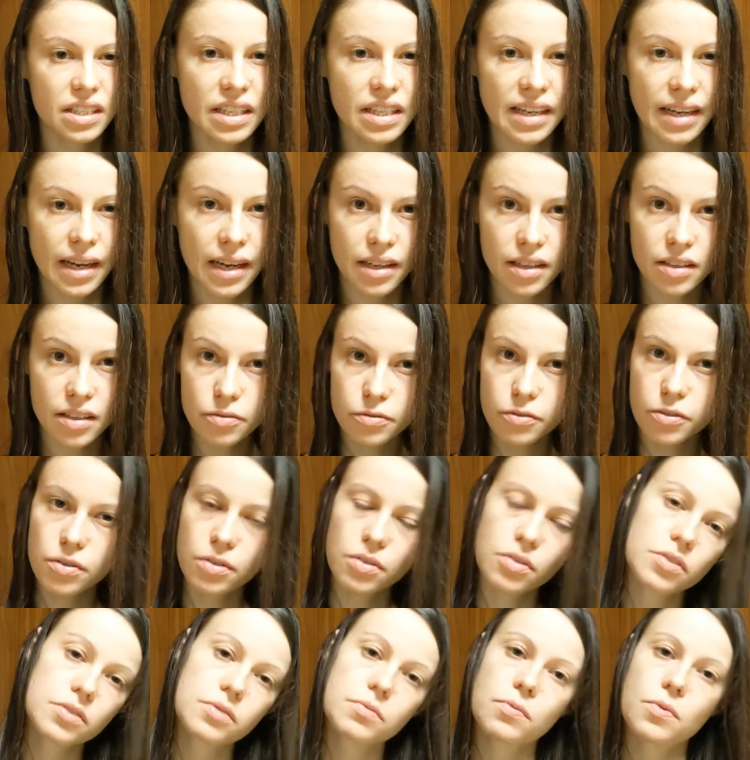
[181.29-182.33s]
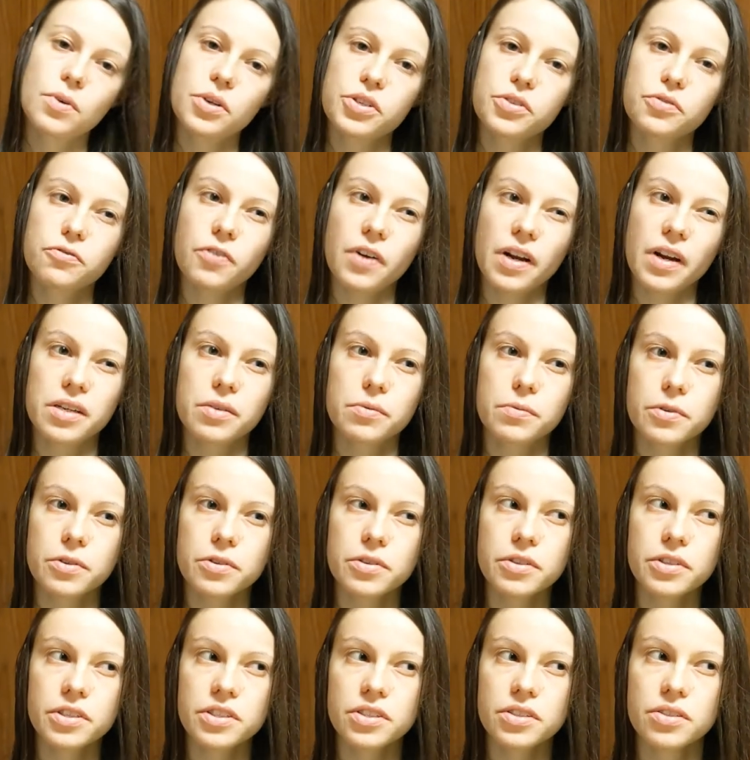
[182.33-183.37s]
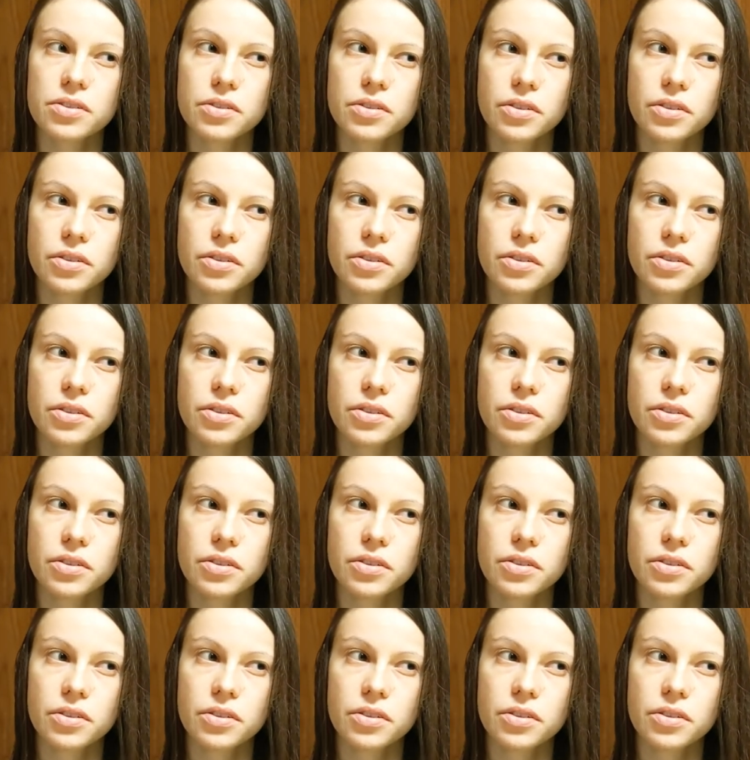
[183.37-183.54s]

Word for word: can of course watch fireworks.